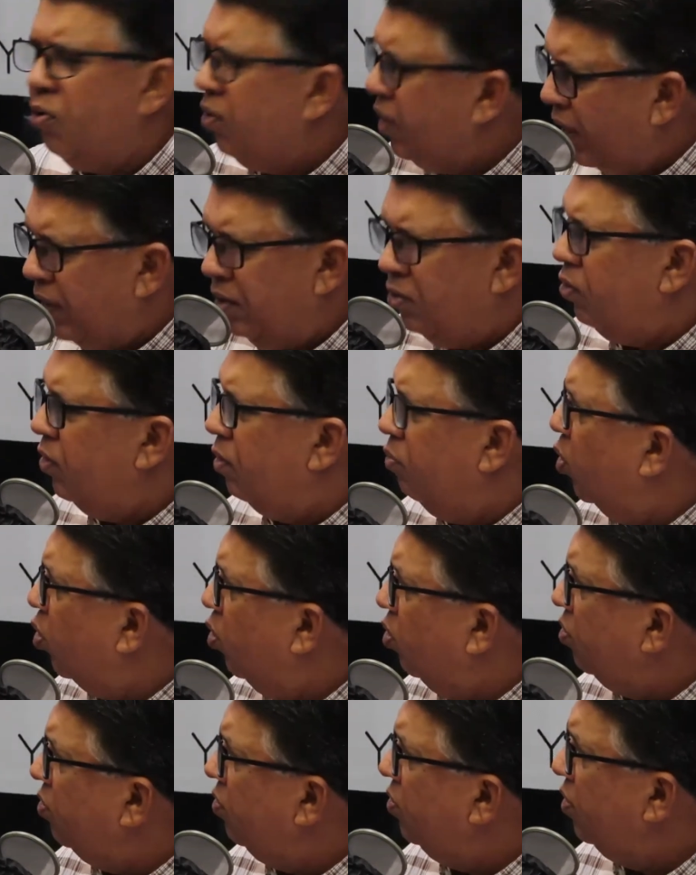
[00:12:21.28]
You cut to the
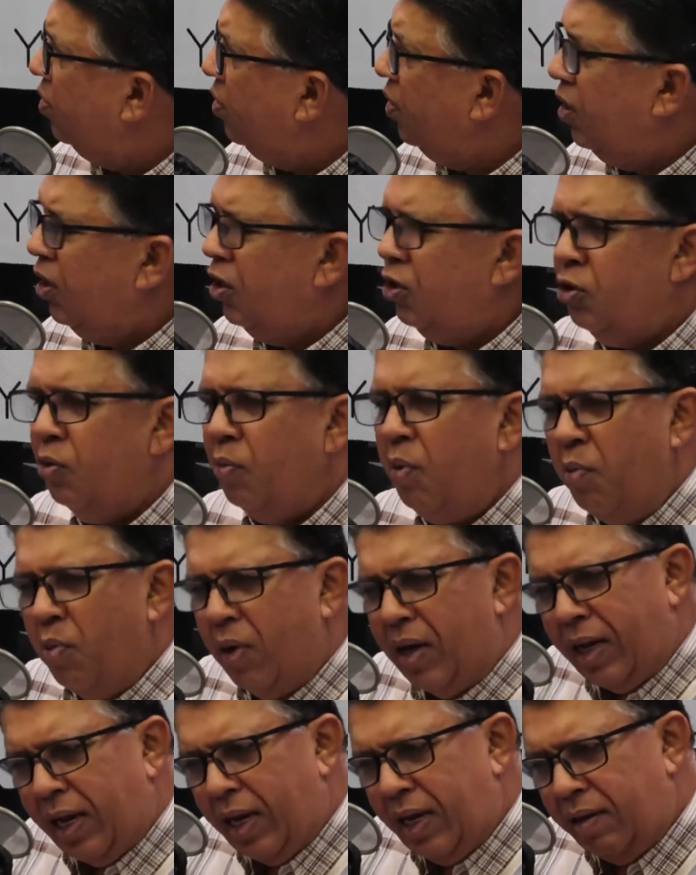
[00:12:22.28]
bone. So we
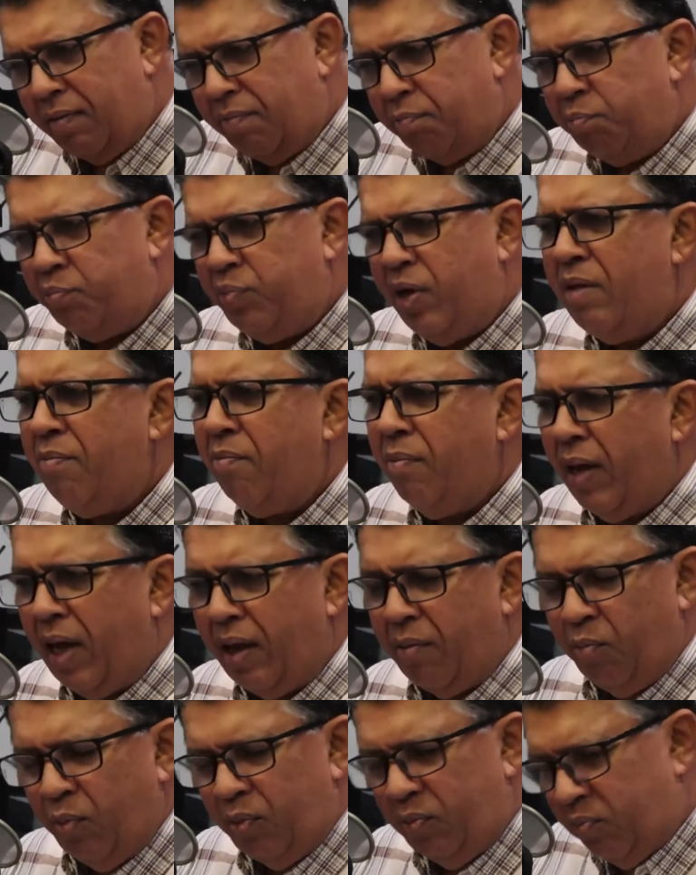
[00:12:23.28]
want to kind of bring
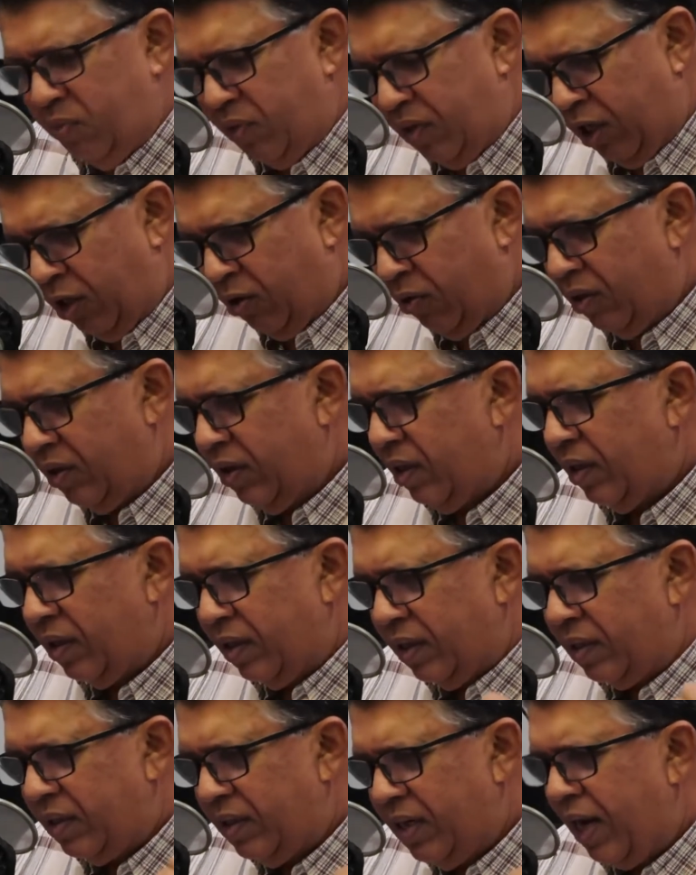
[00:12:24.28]
back,
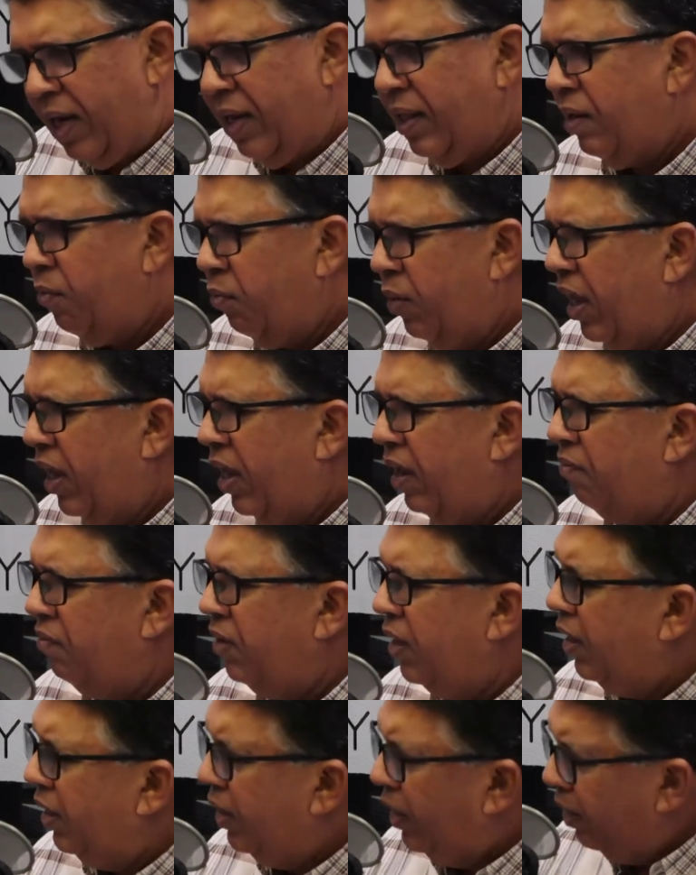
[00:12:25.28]
the talent that we
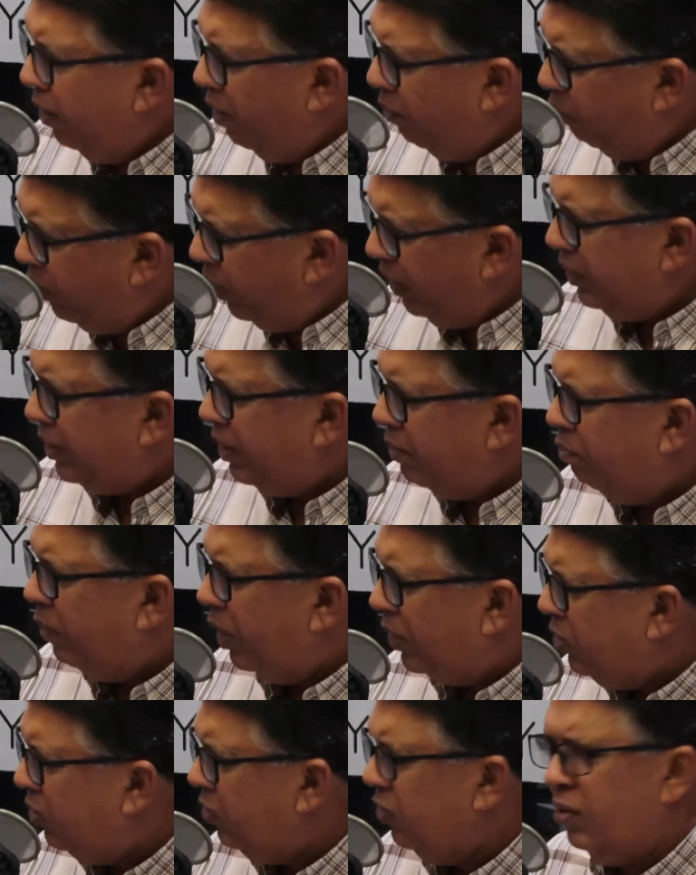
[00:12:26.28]
have, build some
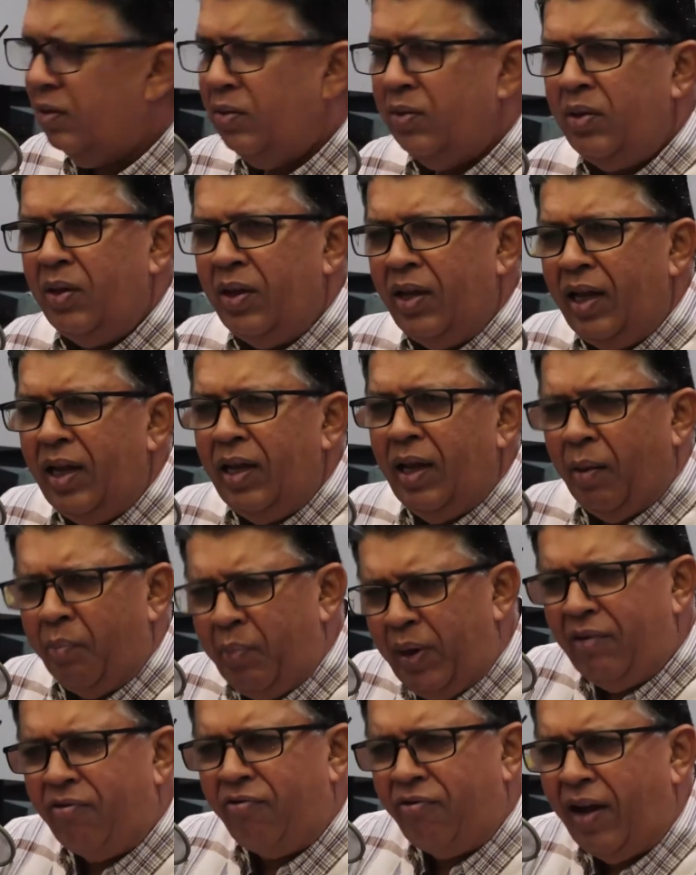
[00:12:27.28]
muscle, a
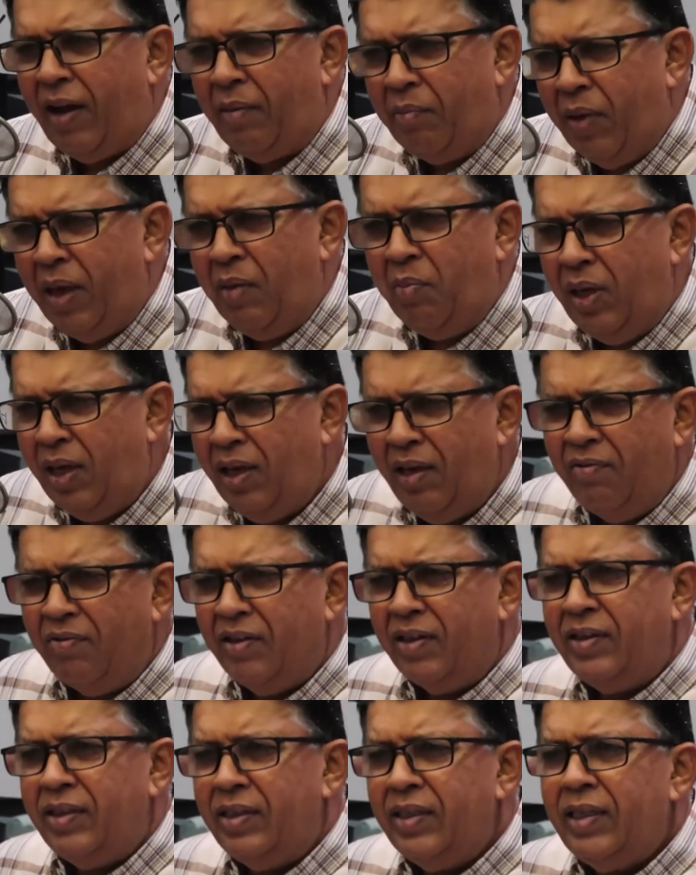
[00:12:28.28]
bit of fat maybe
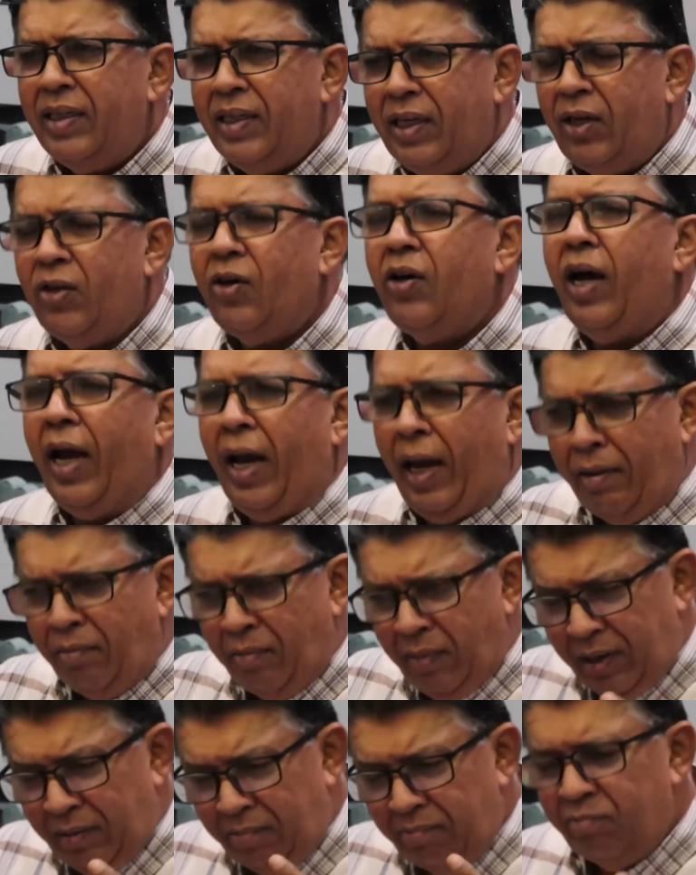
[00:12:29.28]
even,
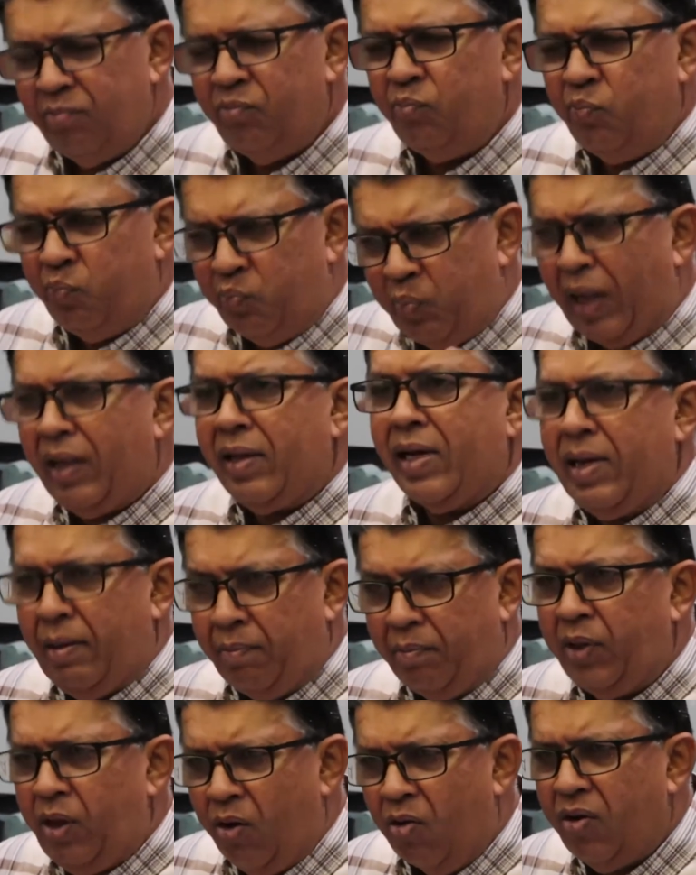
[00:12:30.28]
and bulk
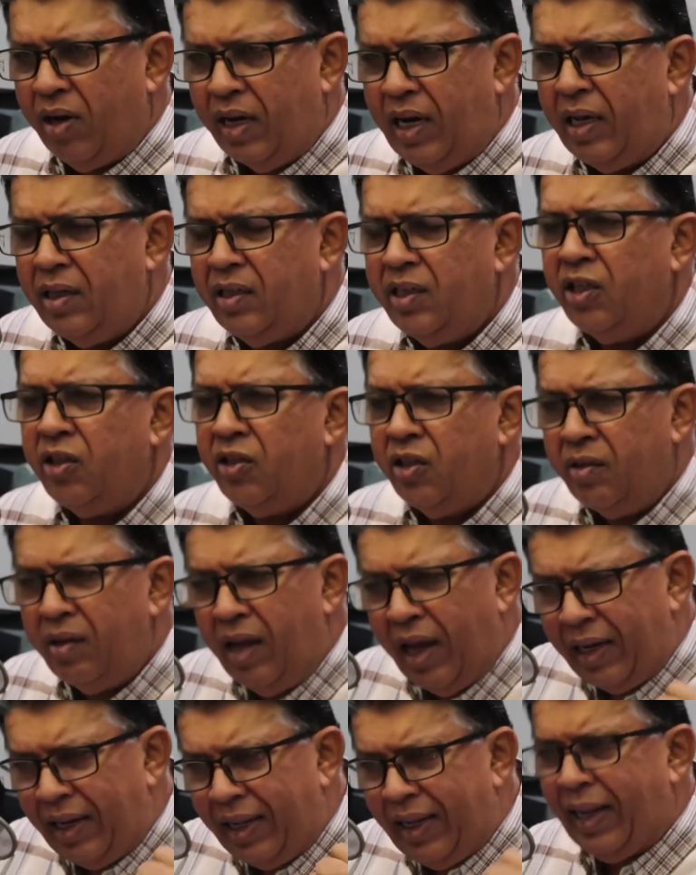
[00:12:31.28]
up the
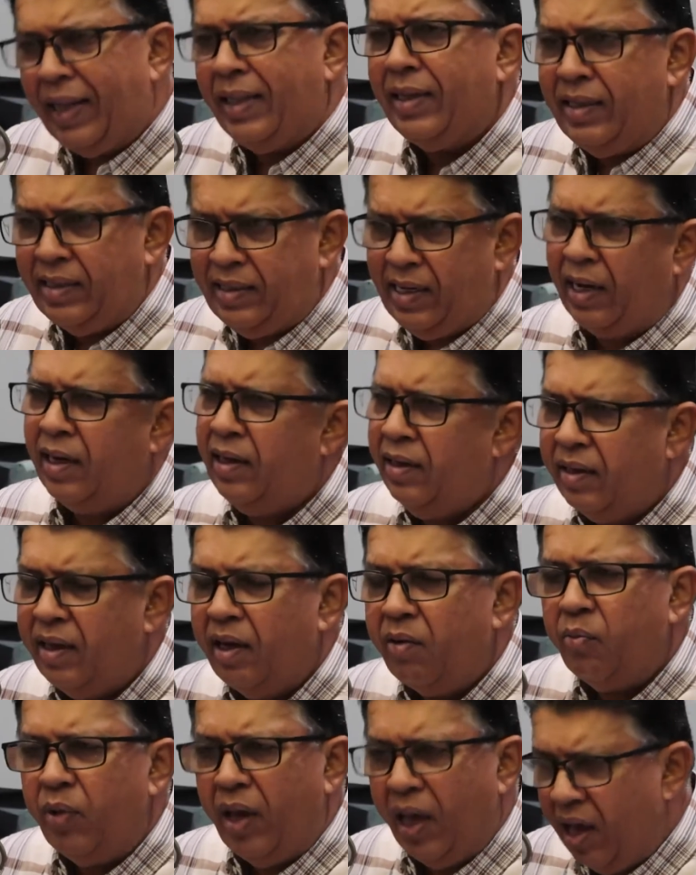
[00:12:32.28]
organization and get the talent
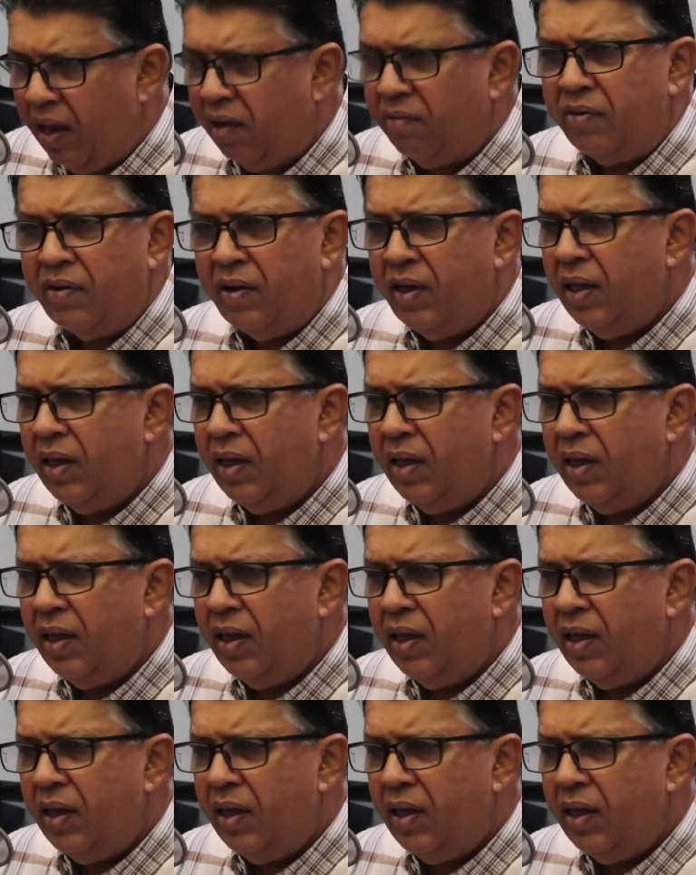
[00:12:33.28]
that we have.